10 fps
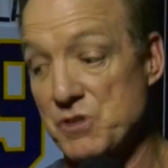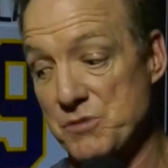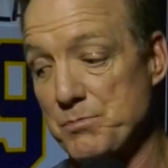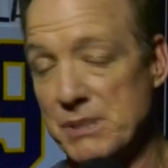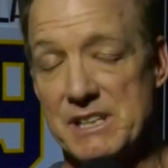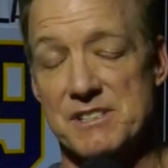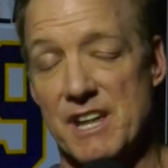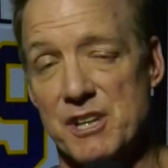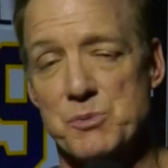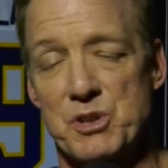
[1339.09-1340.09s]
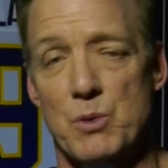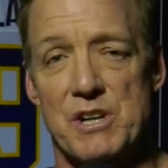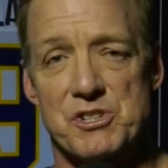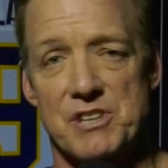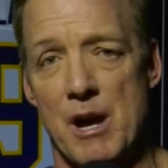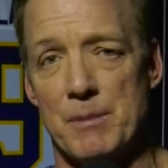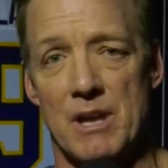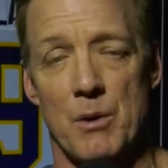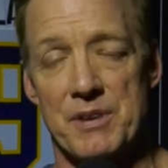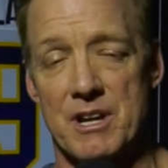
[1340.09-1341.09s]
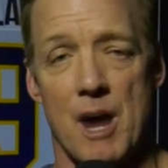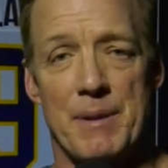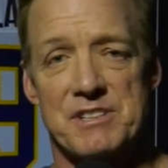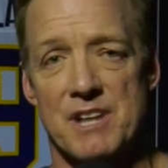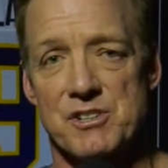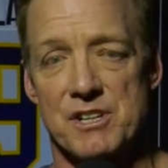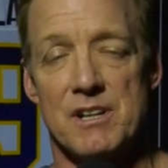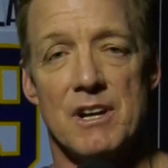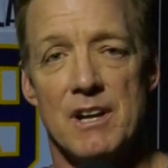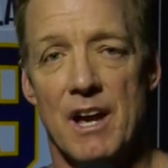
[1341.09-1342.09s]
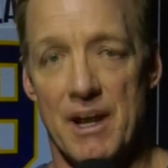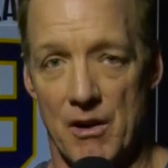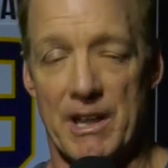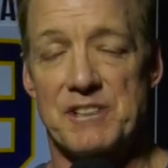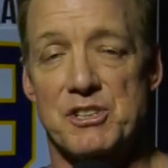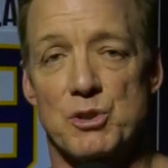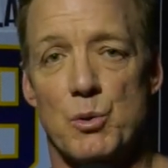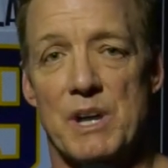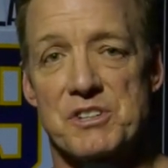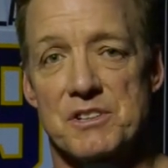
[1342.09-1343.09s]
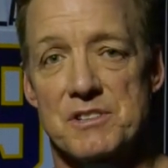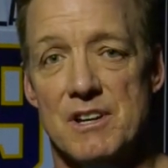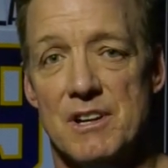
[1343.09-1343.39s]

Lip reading: Just please hit us with a question down below in the comment section, and I'll get to your questions.